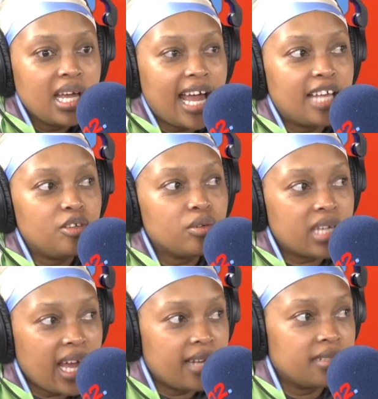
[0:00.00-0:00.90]
and you
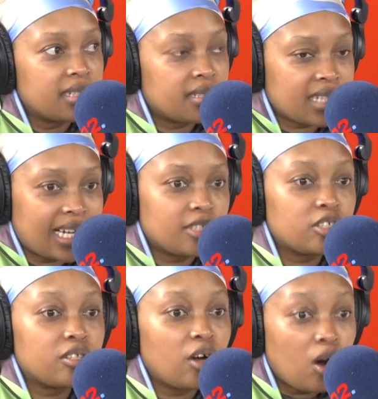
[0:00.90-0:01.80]
can
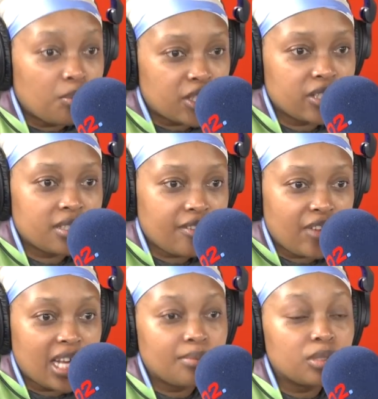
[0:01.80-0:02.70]
discuss the options
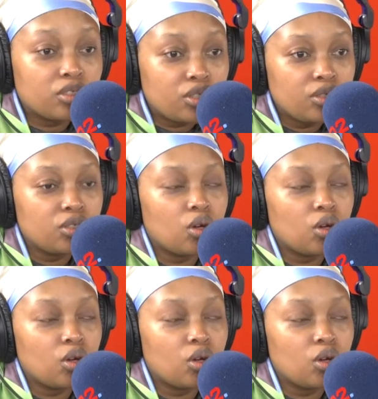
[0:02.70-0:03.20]
available to you.